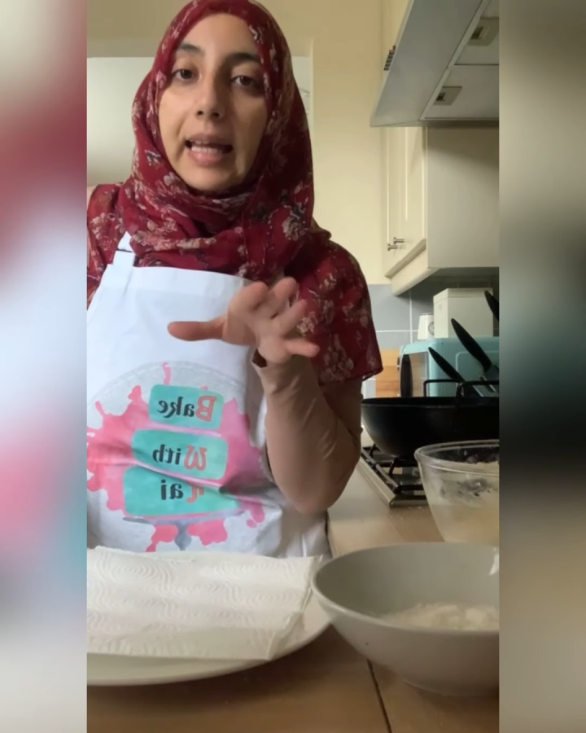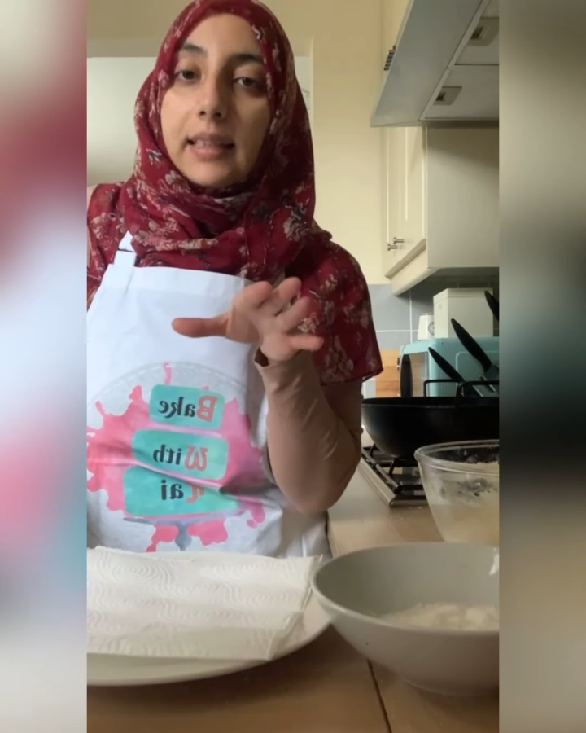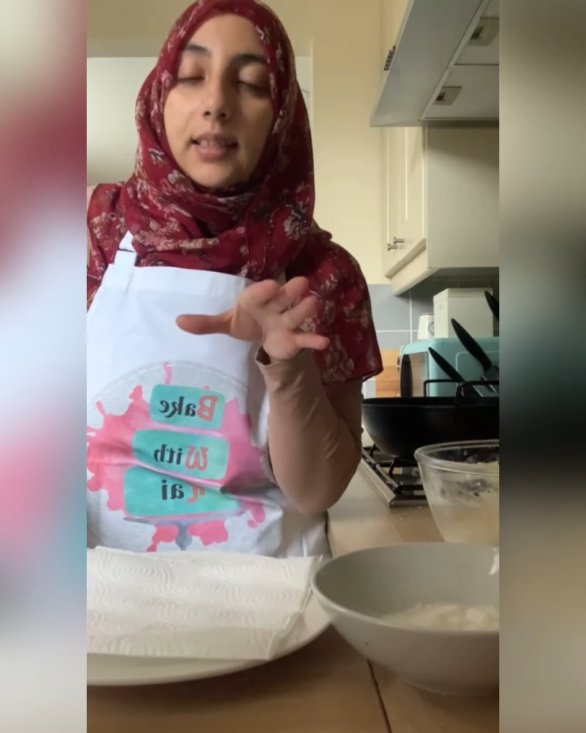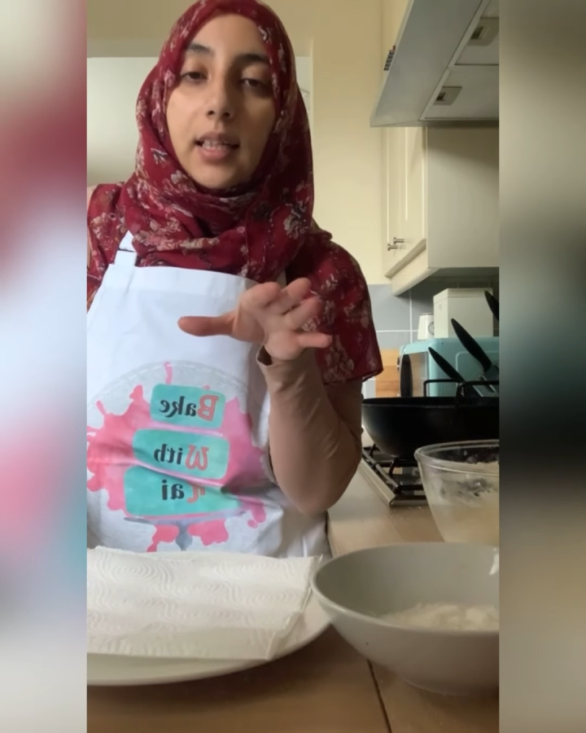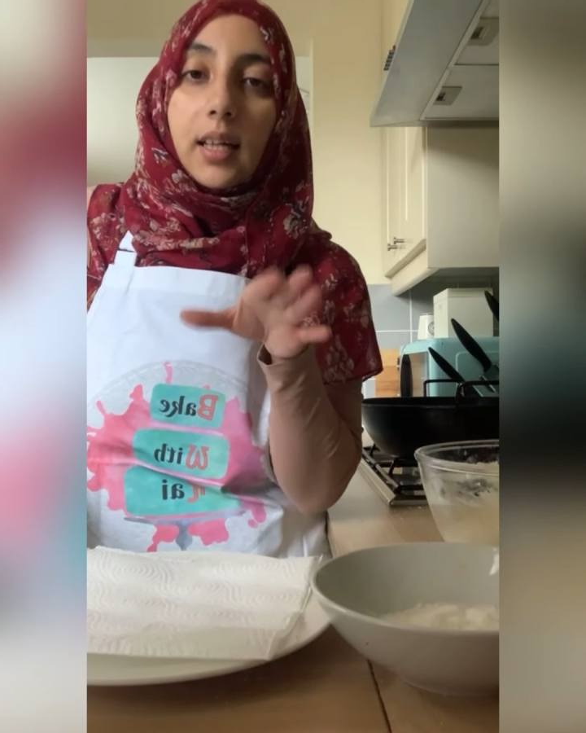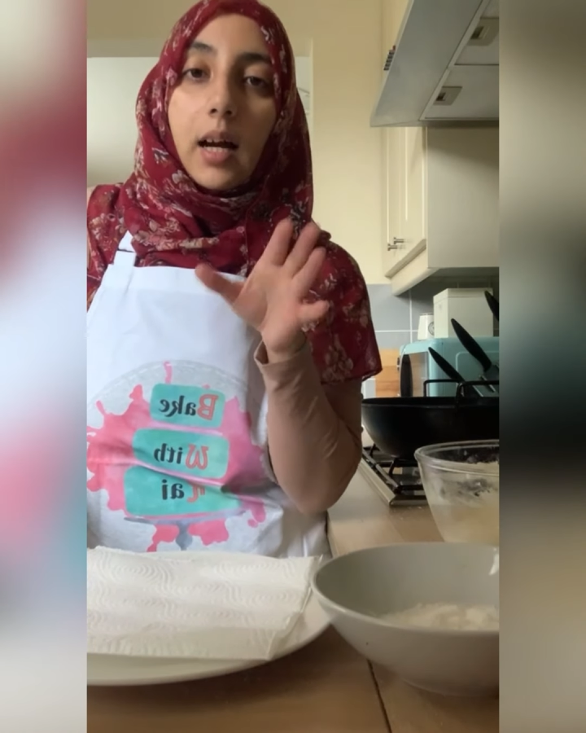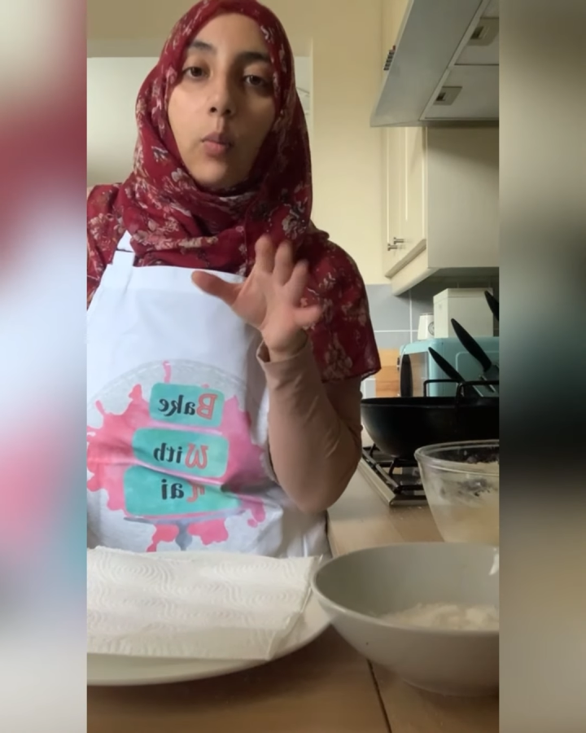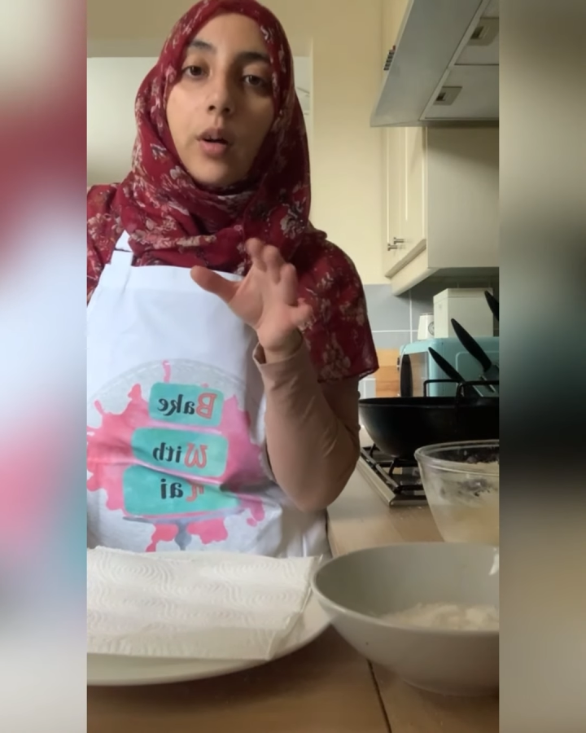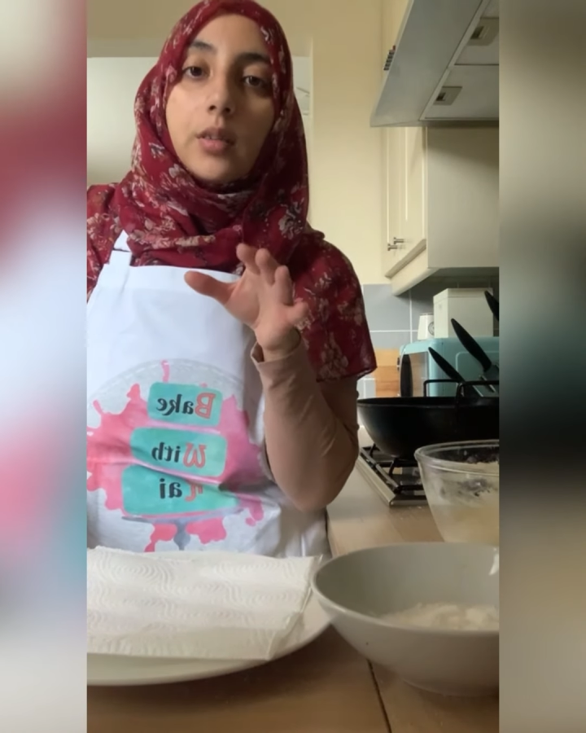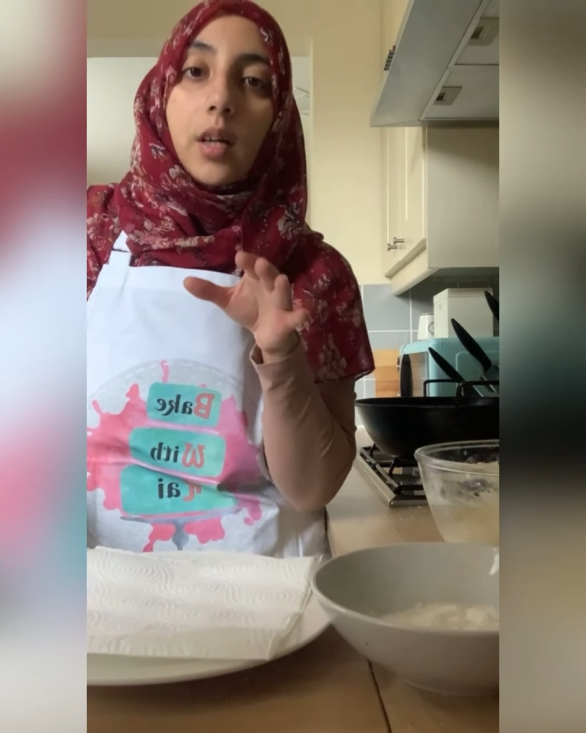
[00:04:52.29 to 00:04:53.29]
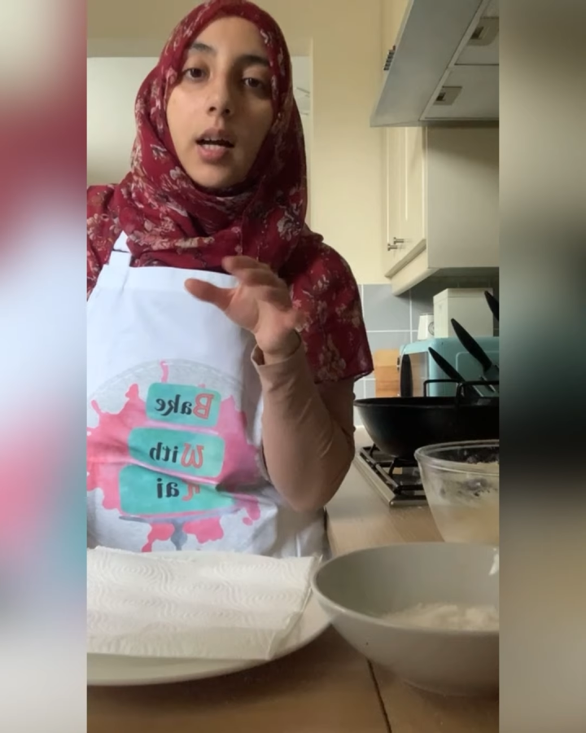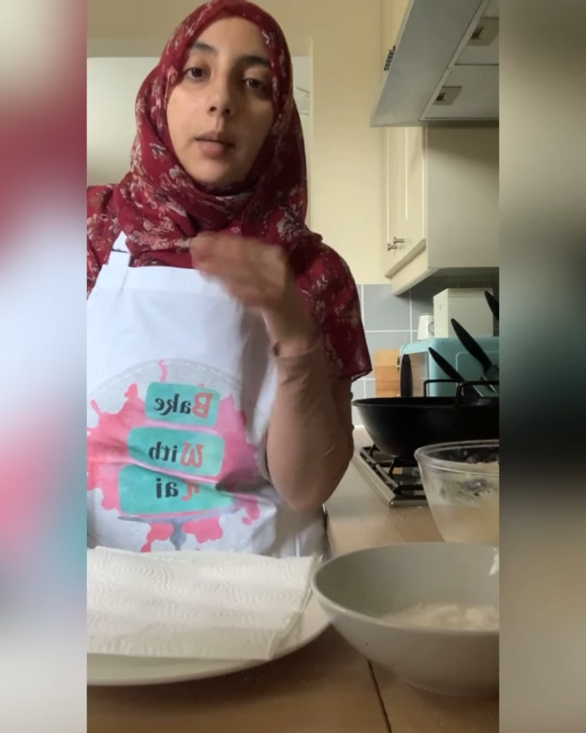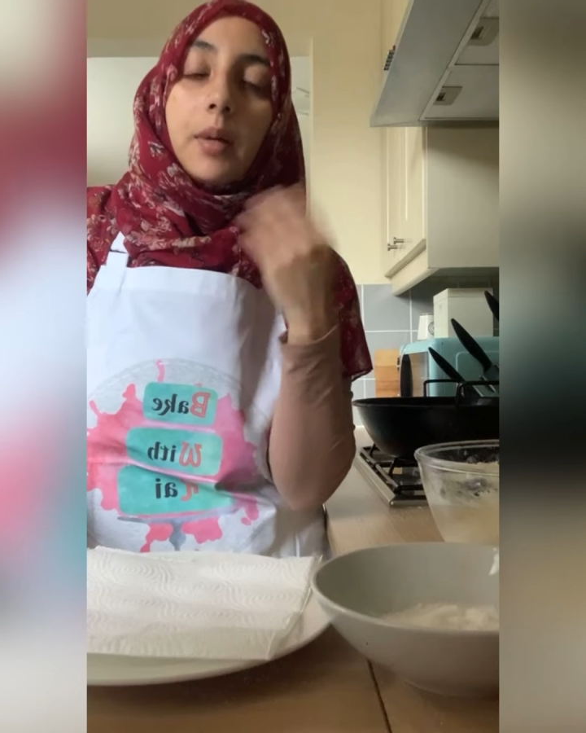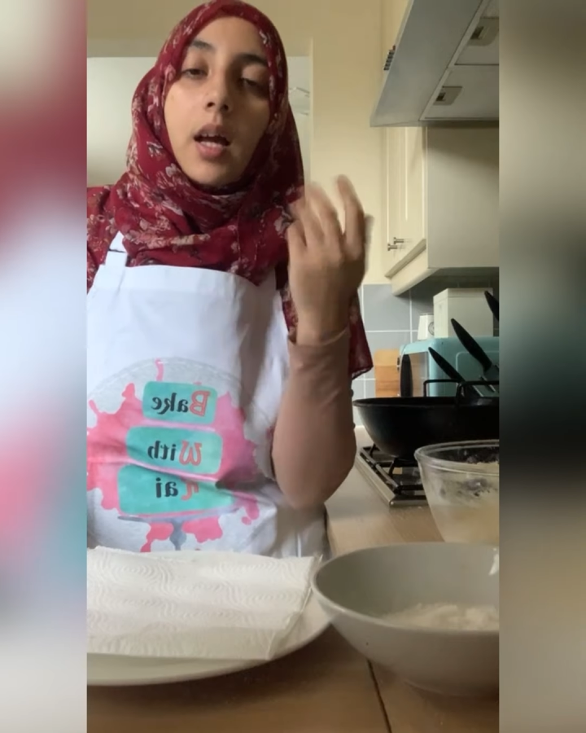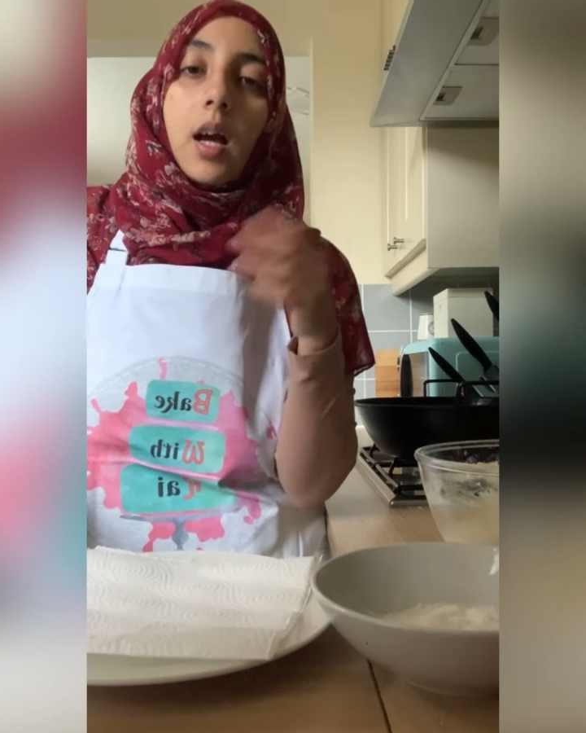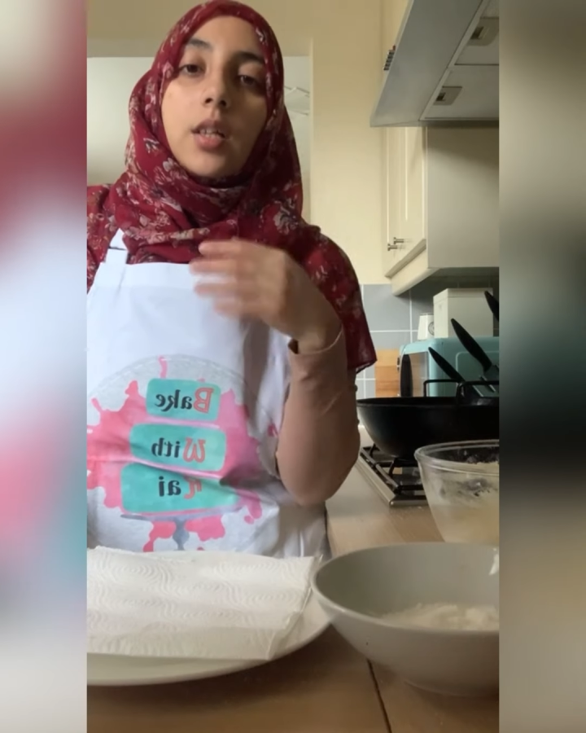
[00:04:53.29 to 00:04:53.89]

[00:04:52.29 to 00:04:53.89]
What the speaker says: 8 in at one time,